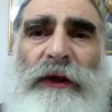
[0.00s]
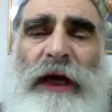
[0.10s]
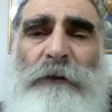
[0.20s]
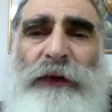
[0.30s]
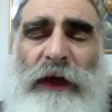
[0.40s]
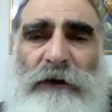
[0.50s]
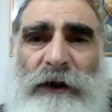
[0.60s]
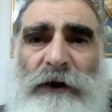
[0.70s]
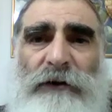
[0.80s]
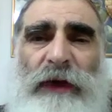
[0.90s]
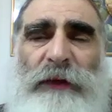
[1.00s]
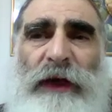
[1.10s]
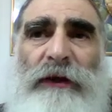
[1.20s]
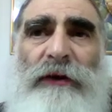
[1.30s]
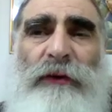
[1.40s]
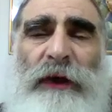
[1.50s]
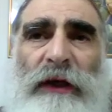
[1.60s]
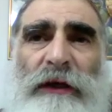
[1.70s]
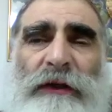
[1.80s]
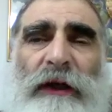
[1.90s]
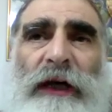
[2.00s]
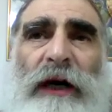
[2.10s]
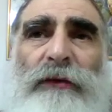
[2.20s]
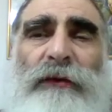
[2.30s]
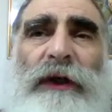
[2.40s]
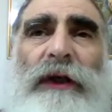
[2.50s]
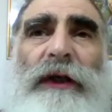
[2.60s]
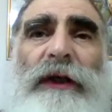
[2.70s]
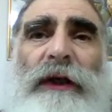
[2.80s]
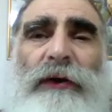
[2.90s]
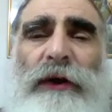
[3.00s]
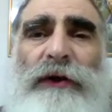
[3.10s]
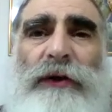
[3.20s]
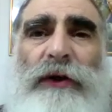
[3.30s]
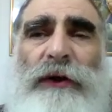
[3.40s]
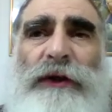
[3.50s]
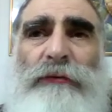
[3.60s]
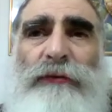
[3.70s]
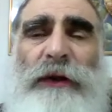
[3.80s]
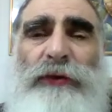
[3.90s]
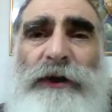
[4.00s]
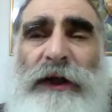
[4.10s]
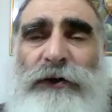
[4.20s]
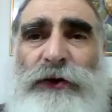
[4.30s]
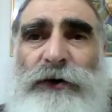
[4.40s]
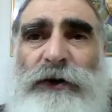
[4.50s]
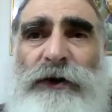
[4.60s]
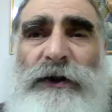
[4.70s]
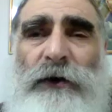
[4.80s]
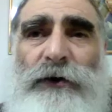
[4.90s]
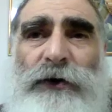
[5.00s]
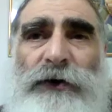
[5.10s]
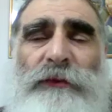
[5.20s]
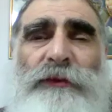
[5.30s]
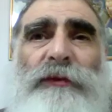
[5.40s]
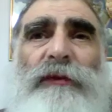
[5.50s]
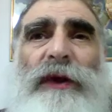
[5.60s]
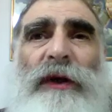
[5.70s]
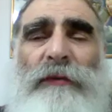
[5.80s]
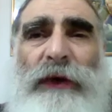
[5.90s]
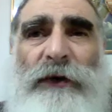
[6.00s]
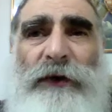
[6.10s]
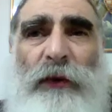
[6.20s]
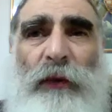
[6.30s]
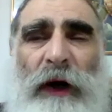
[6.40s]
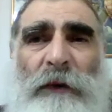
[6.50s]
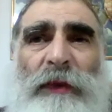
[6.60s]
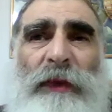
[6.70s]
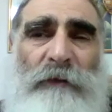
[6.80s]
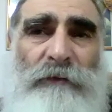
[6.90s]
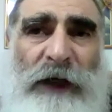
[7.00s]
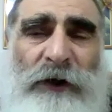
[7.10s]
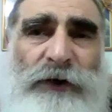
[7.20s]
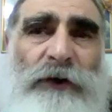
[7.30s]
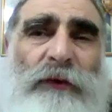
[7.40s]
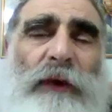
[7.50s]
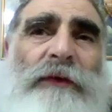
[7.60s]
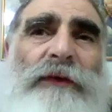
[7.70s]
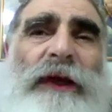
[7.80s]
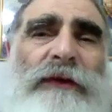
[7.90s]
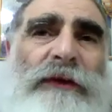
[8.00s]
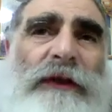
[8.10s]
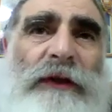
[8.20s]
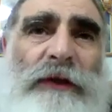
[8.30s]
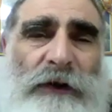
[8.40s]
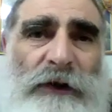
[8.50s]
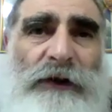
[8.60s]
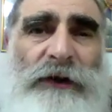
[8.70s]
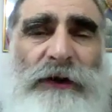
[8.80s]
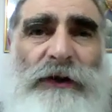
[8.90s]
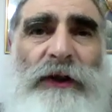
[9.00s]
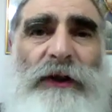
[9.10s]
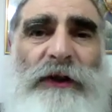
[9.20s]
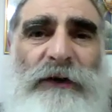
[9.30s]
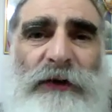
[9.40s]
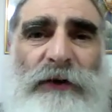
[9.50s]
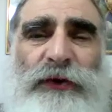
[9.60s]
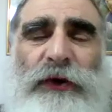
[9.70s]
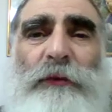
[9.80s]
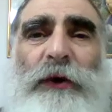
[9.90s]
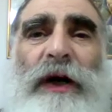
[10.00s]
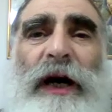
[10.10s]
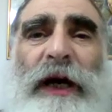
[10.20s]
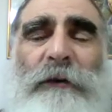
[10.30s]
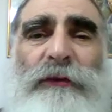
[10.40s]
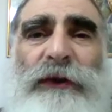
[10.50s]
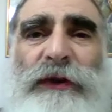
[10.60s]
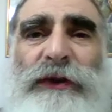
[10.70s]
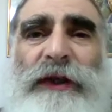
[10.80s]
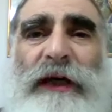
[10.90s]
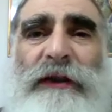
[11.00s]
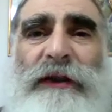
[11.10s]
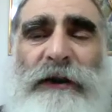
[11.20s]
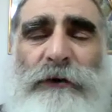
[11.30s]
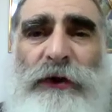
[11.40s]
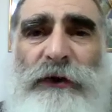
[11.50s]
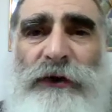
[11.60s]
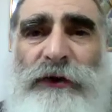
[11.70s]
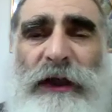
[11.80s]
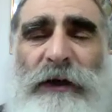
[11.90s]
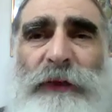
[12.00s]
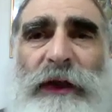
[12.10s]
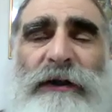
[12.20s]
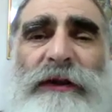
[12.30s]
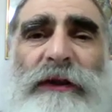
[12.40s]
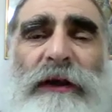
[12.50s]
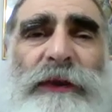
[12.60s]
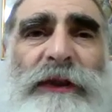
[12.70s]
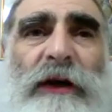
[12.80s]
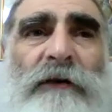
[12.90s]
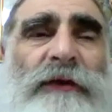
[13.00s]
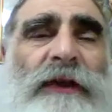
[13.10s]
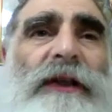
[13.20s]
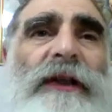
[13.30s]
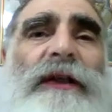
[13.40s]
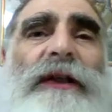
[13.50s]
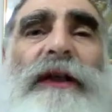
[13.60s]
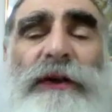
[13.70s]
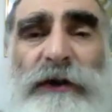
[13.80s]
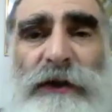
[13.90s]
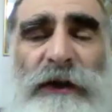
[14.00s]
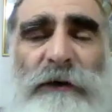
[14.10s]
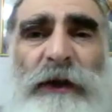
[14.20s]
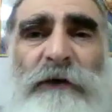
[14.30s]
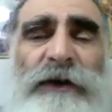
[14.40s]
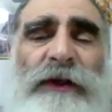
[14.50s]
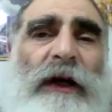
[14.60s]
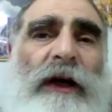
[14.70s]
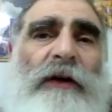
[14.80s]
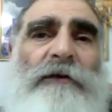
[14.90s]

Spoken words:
campaign that the Rebbe has gone out in order to go and to bring protection to the soldiers. But the one major one that this Shlomo Chaim decided that he was going to take upon himself is the mivtza